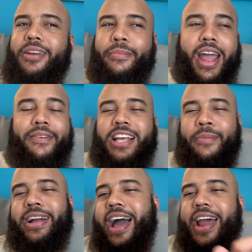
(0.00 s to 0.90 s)
But every time
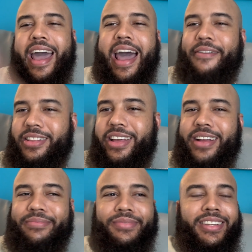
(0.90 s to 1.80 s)
I got it after
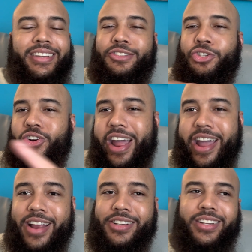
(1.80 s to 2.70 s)
that,
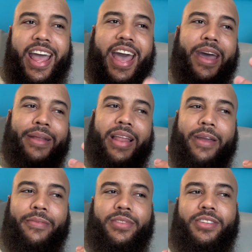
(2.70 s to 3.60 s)
trash. They had
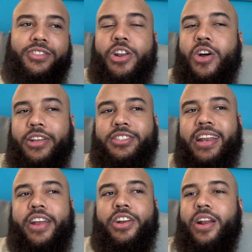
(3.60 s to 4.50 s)
like, you know,
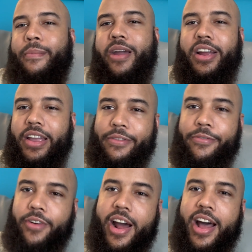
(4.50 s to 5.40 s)
standard American
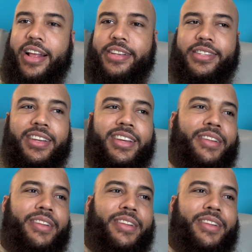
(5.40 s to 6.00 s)
fries.